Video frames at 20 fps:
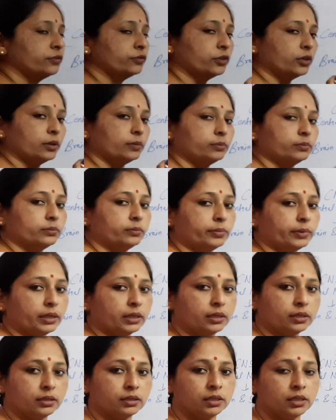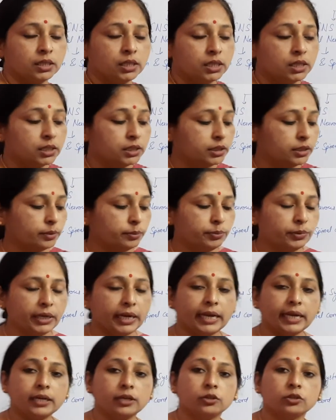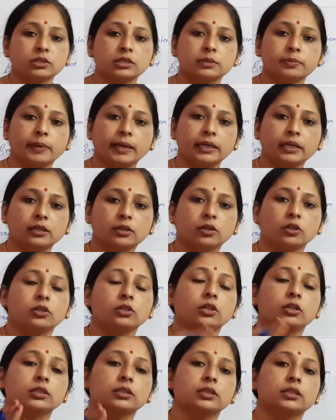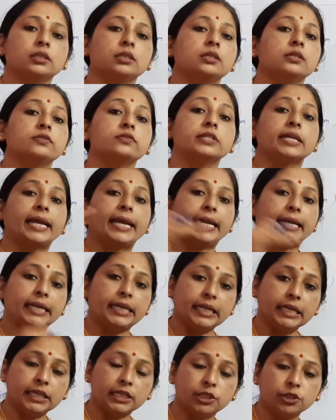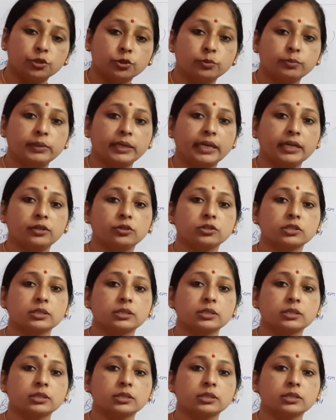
from The brain or spinal cord, or the nerves ending into brain or